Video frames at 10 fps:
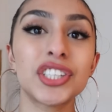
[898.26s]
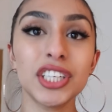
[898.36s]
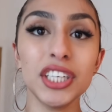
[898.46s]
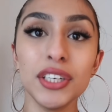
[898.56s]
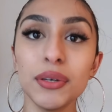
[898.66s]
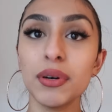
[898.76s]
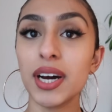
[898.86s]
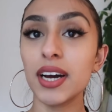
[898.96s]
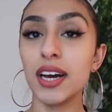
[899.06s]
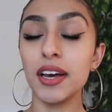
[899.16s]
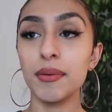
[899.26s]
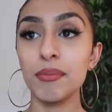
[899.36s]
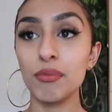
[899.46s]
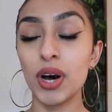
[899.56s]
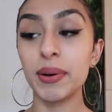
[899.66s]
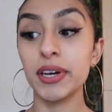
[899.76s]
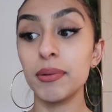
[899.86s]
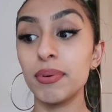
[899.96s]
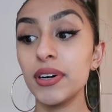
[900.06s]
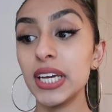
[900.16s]
show you what I'm gonna
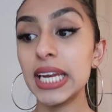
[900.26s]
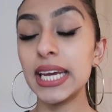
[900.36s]
put in